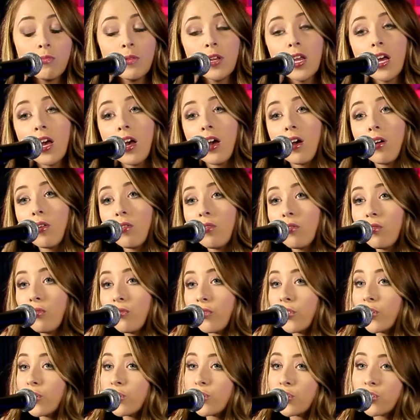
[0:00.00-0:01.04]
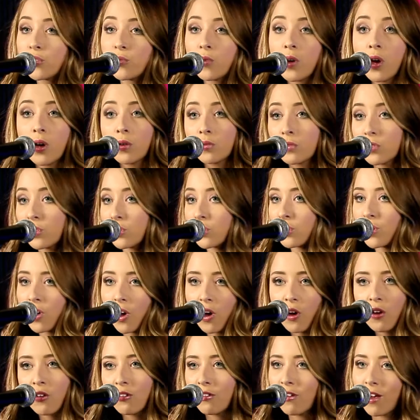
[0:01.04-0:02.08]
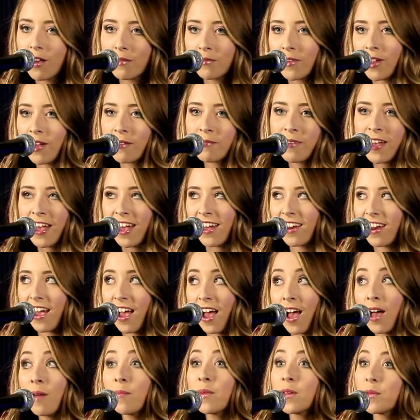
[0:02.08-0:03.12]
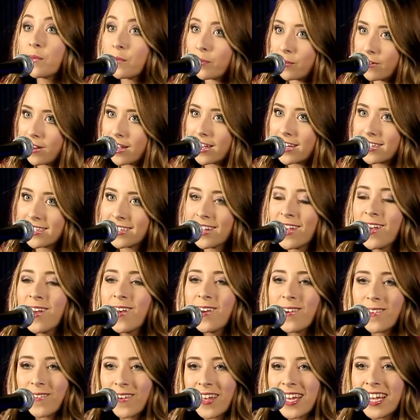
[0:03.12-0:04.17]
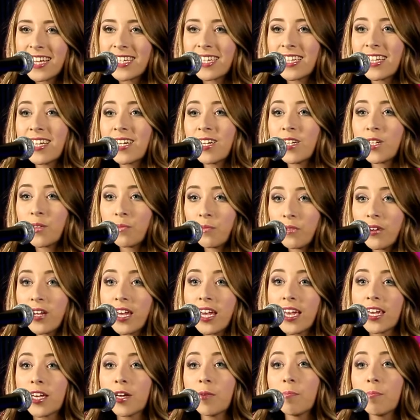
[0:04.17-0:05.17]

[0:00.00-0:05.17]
blow virtuoso. I'm not mad, I'm impressed. Where'd you learn to break